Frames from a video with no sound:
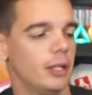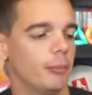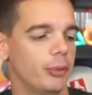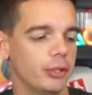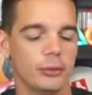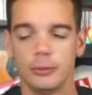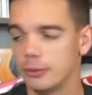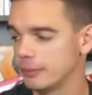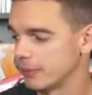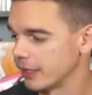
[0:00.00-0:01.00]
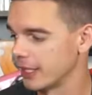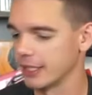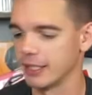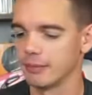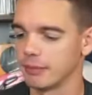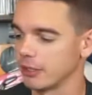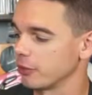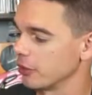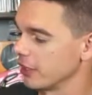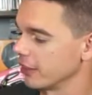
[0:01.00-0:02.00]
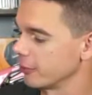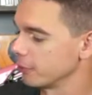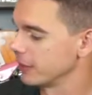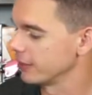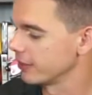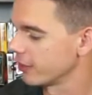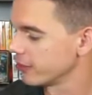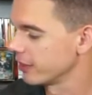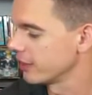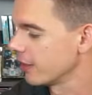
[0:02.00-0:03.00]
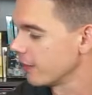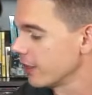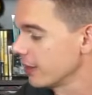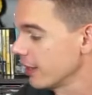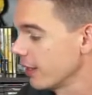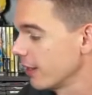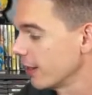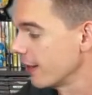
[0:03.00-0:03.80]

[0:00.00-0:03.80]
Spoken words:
Pretty cool. I like it. Nice little collector's piece. I'll set that right there.